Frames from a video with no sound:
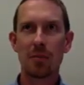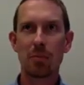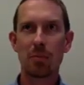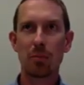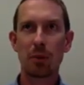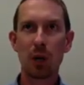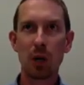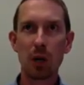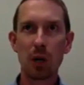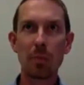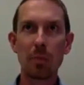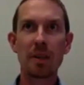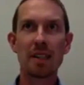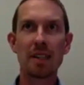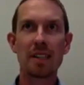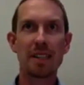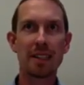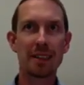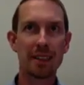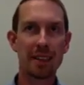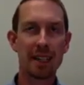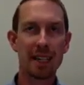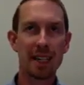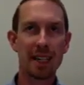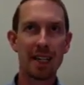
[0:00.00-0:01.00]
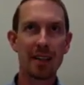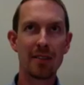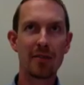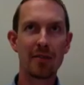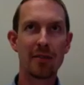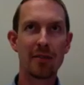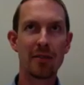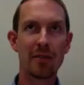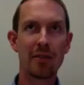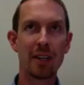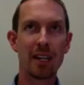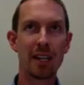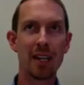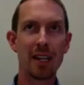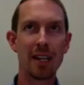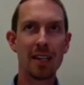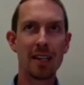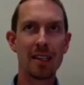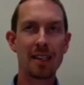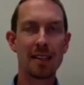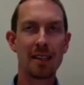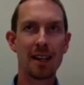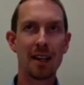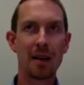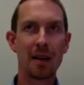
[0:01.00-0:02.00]
purpose in life
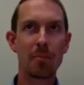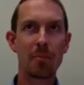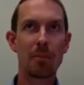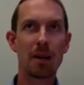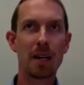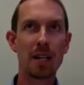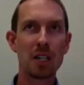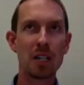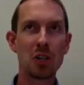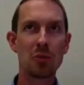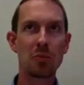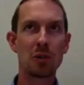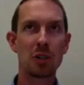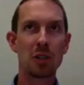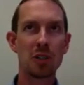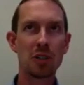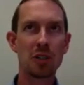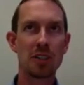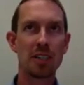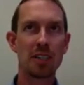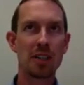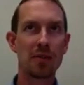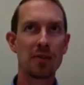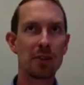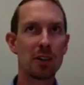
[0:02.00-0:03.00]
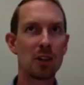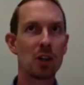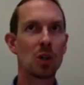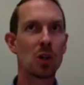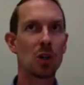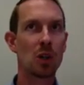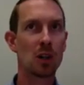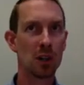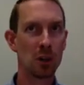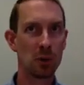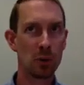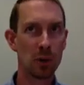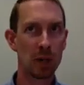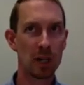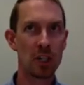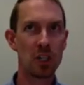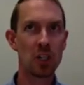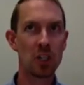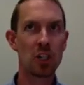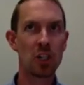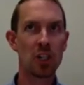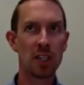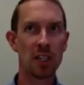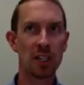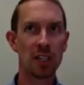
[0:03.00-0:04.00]
is a much more difficult
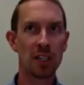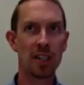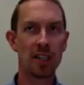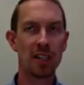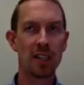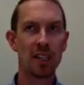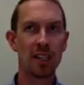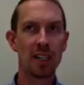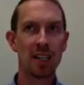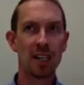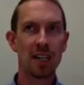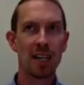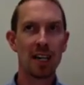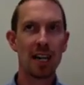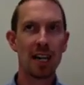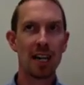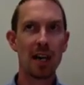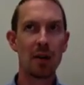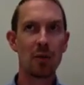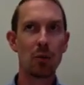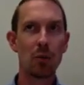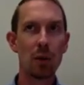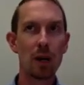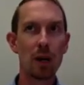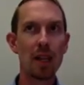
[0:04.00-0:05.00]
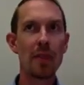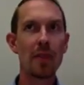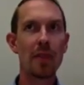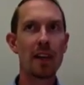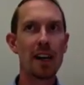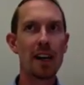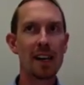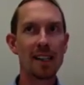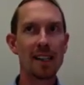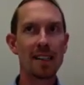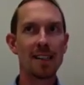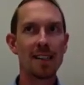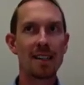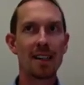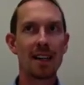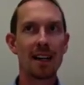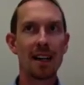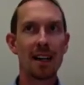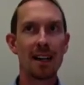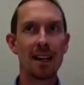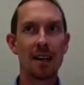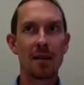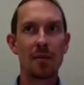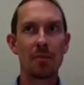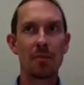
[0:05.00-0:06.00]
question and one that
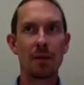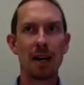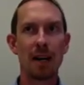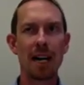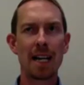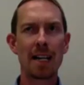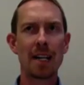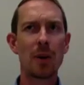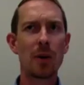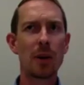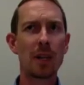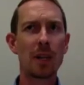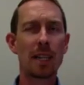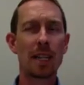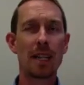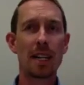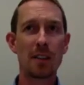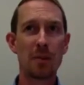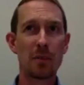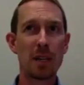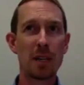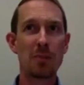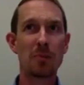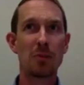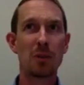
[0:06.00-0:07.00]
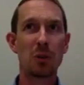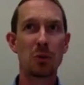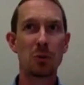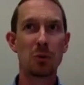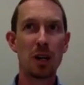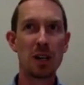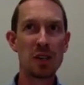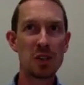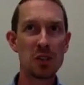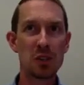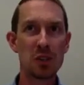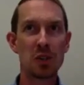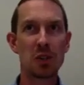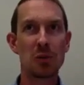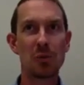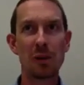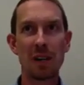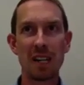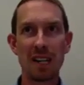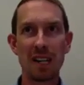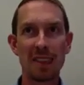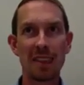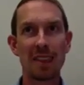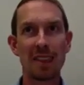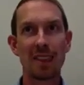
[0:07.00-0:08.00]
I know a lot of people wrestle
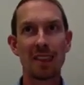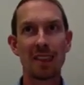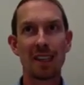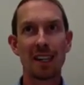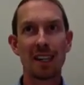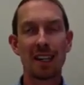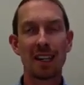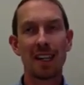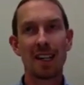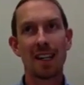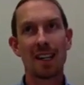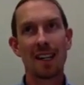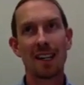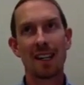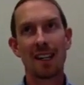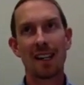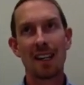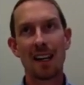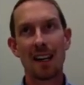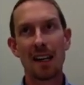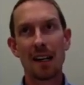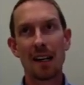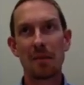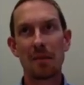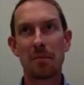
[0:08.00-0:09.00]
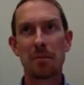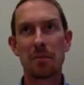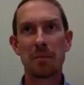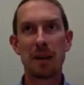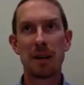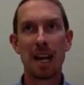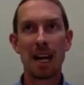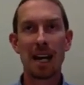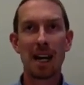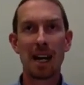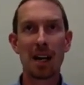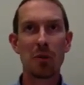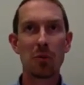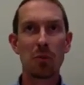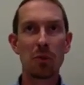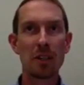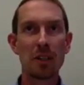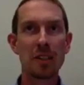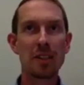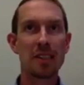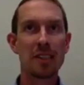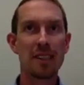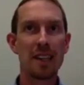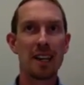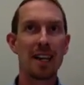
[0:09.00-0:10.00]
with. And I would
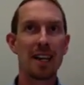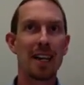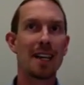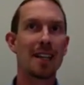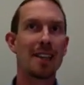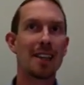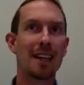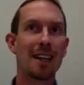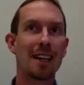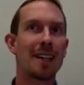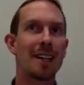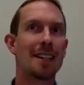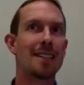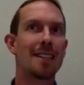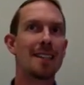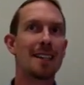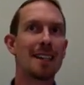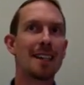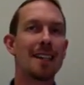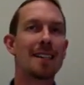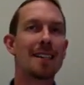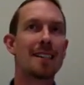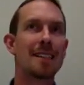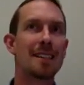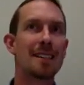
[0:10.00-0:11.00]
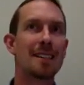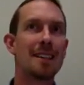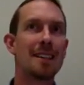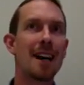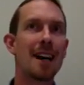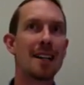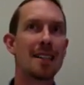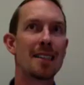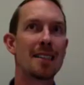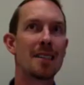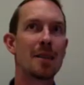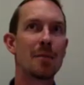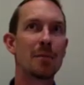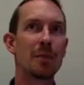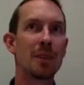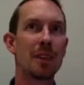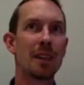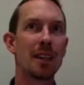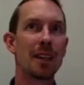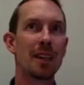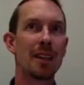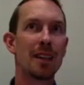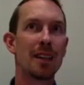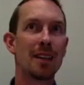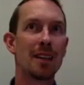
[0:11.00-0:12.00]
say that it's not
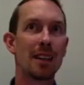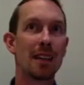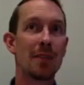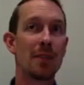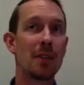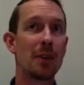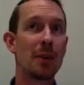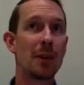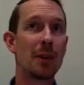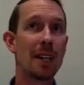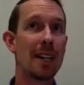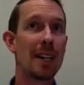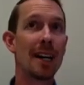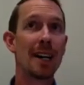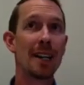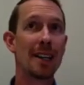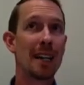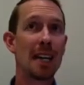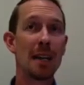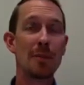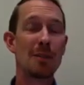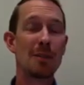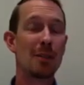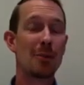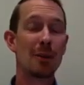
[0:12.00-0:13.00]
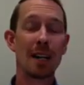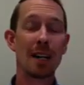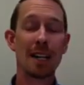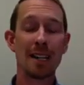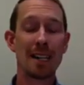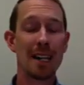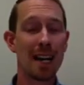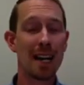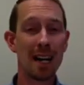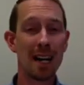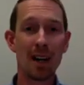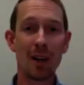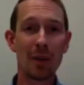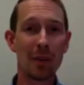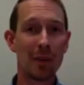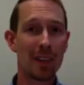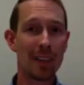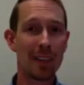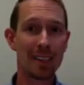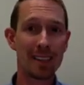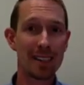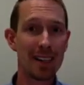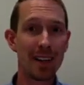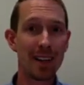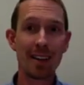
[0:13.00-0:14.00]
something, if you cannot name it right now,
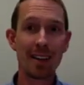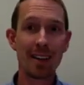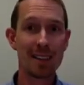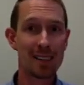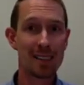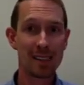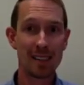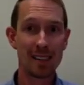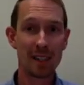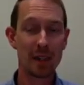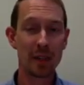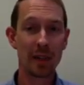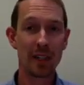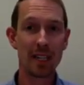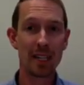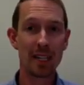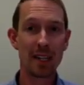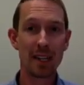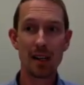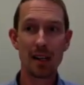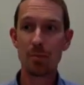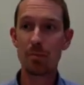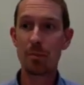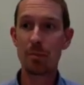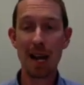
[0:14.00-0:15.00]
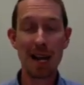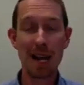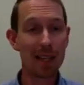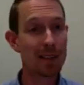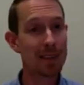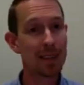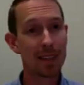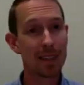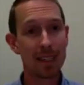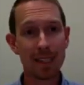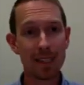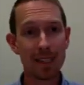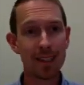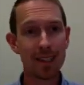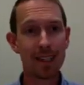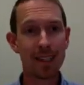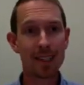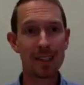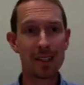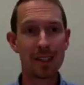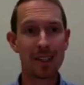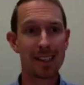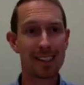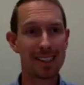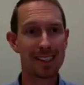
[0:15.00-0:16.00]
that's not necessarily a bad thing. It's
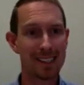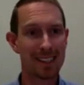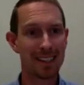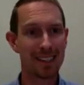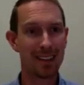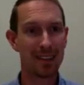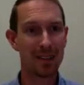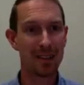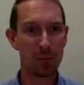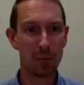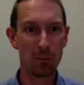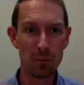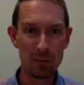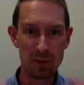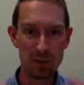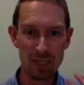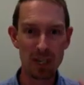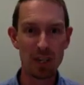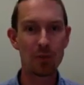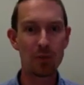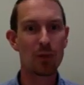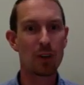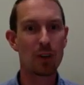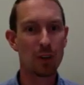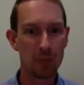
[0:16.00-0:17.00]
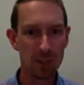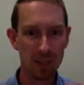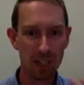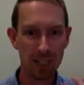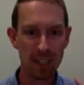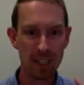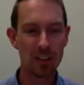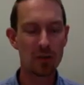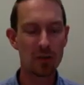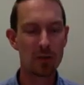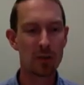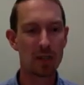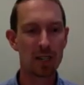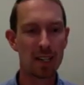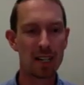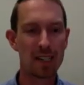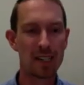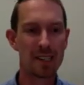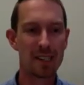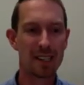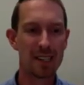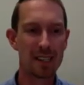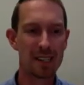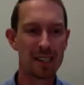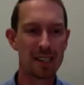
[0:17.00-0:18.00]
just a self-reflective
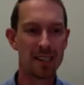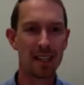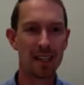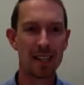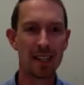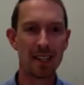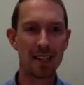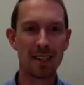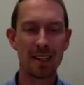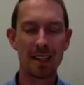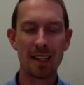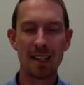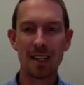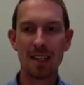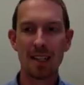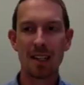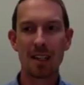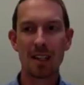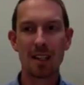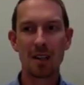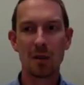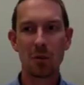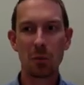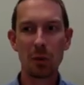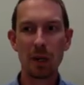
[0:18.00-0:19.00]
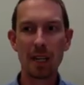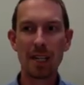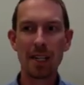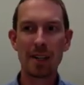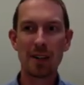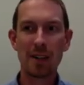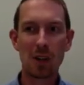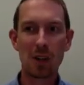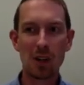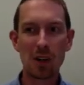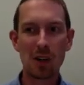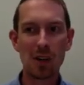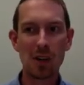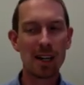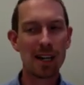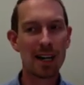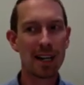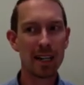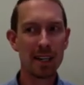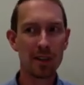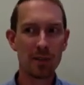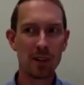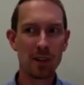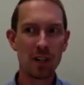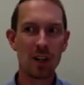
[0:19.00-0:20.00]
process that we can all
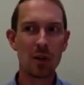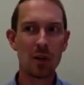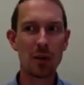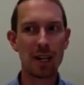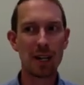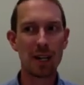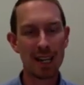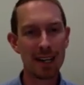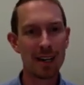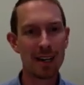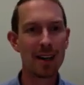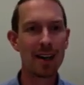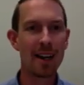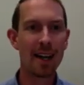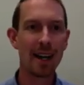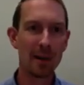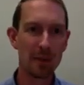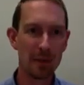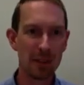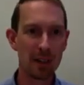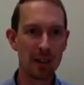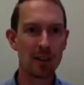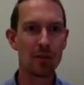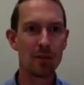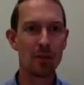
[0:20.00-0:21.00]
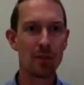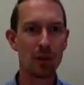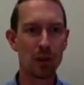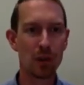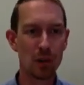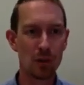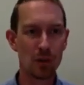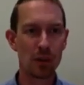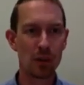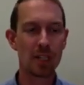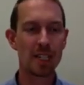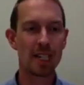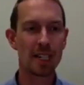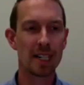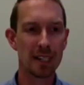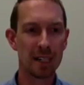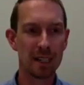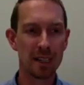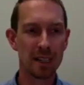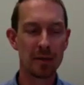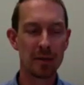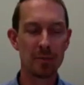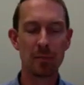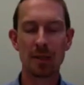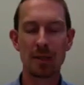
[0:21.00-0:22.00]
kind of go in and out of over
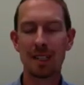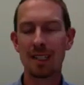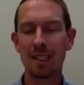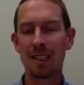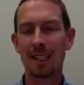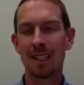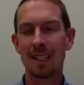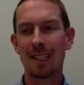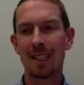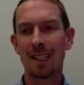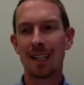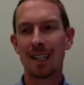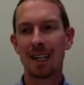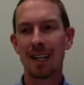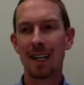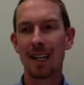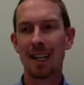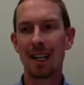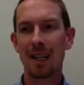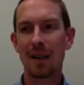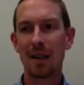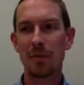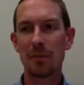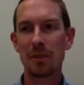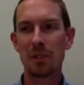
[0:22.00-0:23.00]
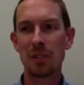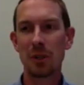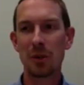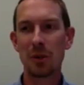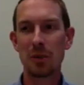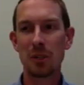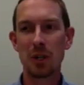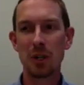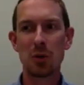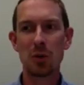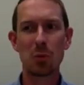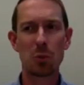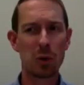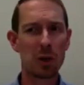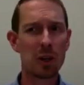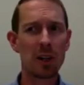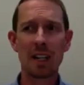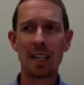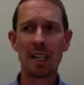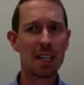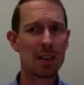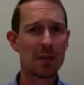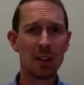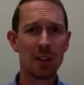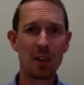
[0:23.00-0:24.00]
time. So don't
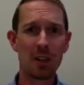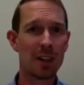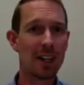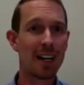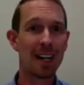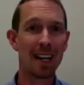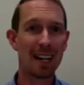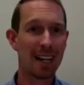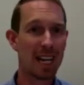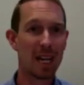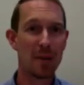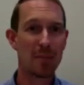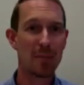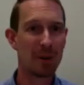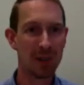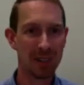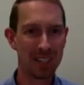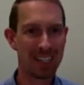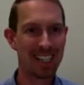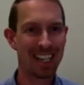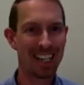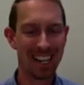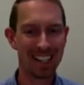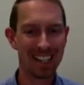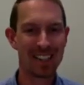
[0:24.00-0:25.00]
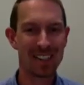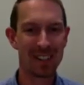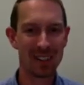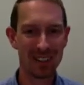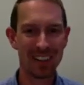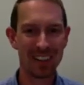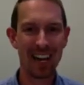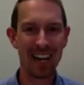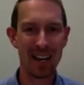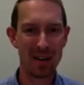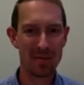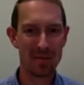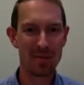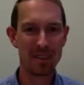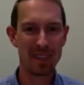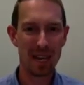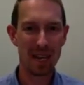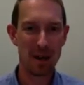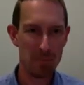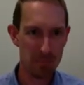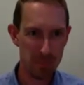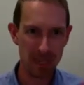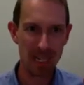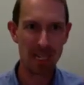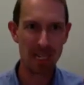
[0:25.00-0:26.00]
worry if you're not able to answer
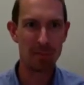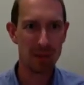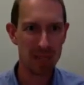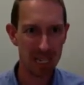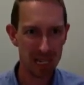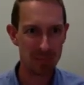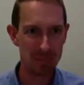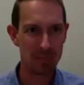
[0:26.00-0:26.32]
that big P